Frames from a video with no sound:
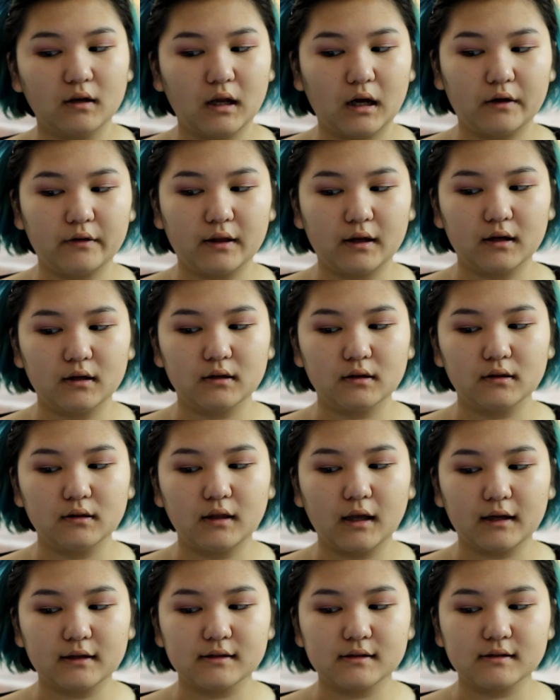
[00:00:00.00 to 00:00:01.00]
Now that
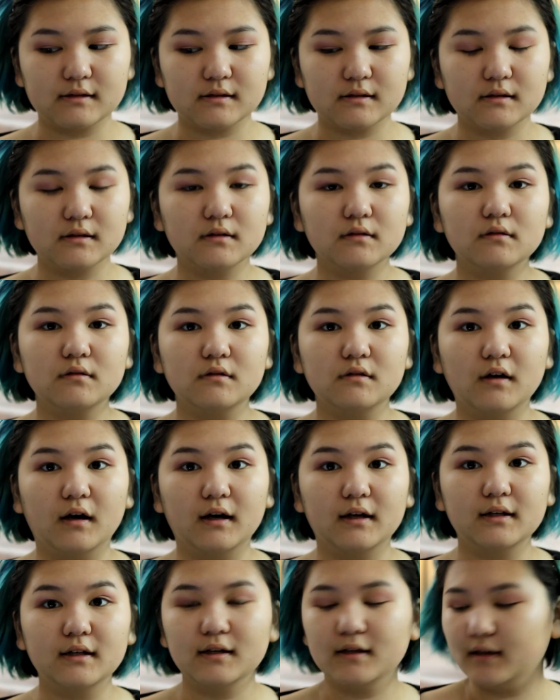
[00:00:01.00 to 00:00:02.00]
that's
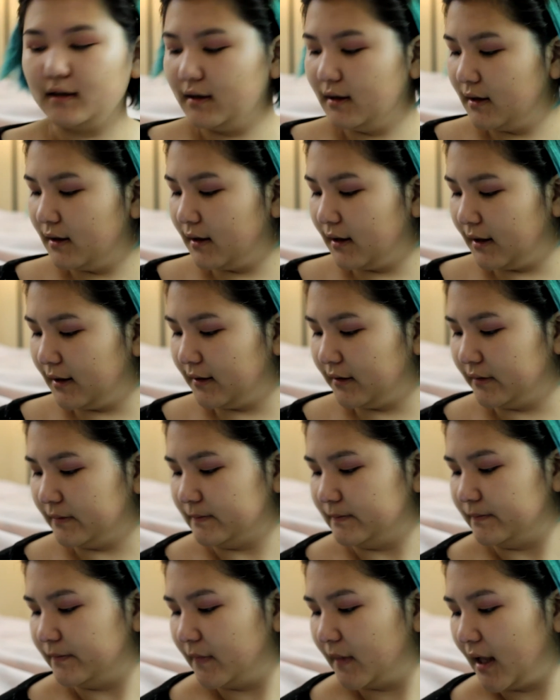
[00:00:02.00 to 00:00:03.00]
done,
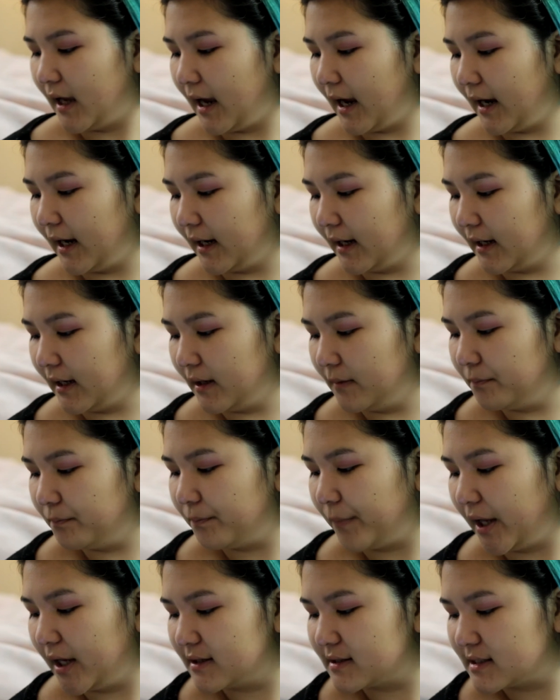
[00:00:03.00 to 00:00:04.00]
I
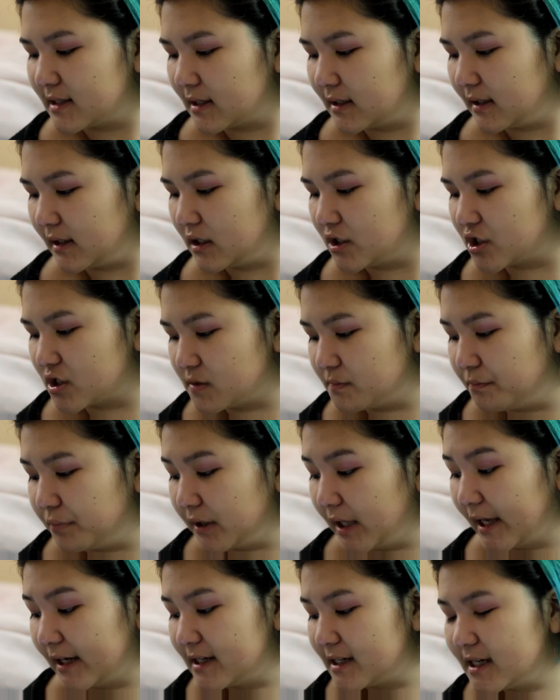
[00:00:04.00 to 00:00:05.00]
basically just
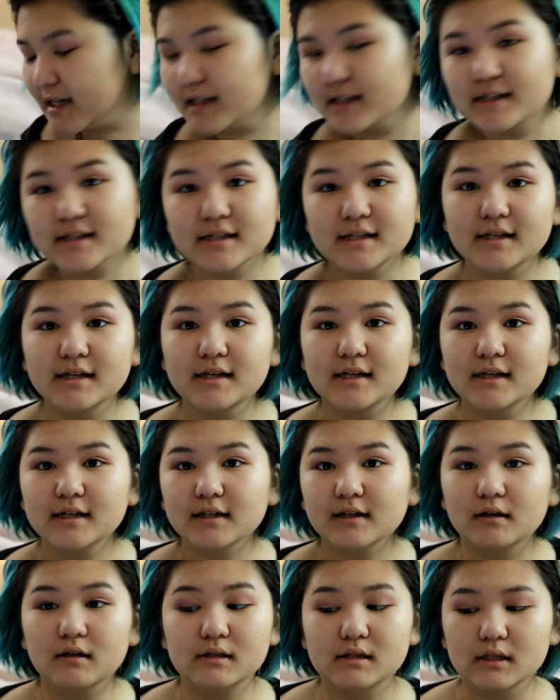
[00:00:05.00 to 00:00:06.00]
blend it
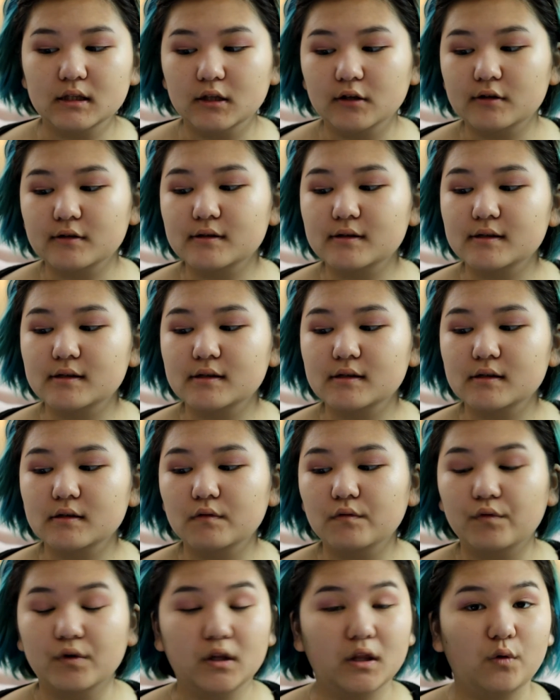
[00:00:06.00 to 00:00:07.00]
because it looks
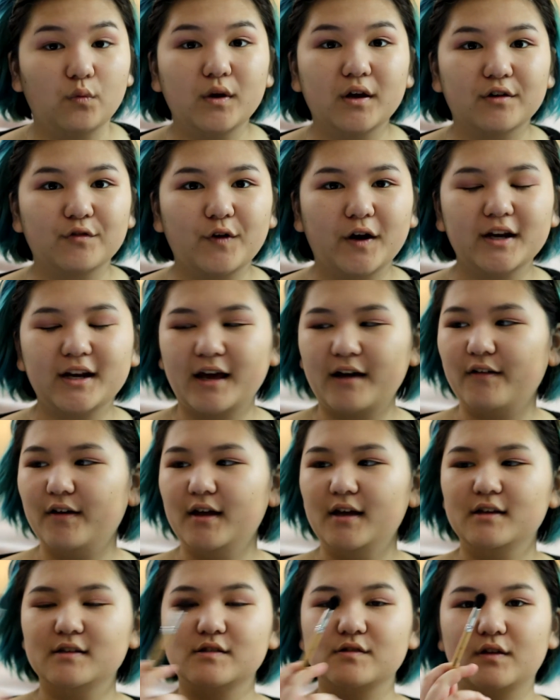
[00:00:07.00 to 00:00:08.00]
really weird right now.
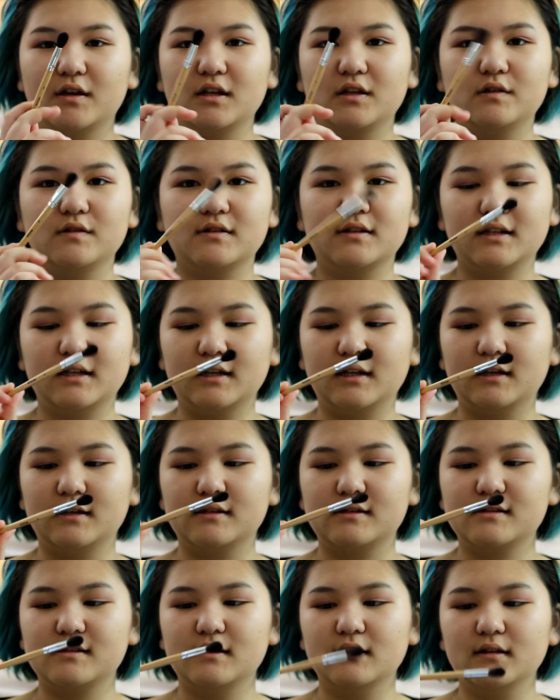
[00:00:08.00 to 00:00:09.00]
So I use the
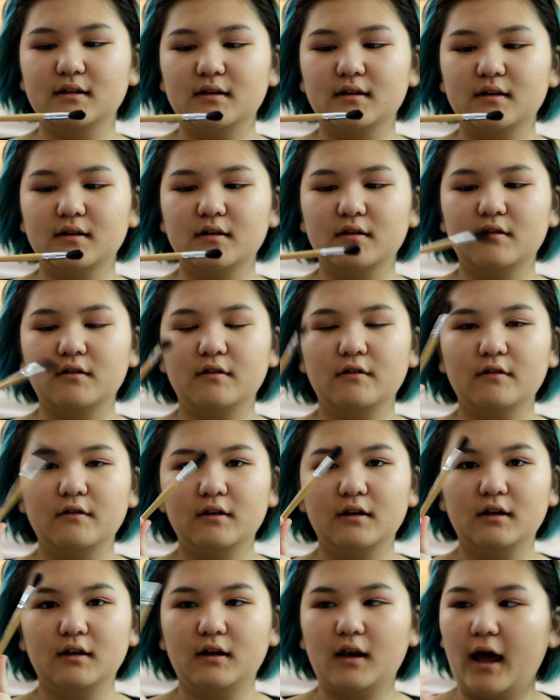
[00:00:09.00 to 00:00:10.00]
Stila
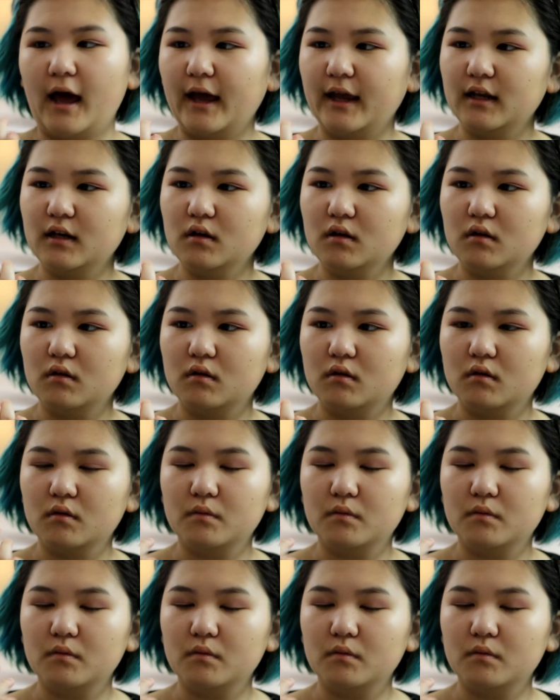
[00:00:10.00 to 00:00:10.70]
9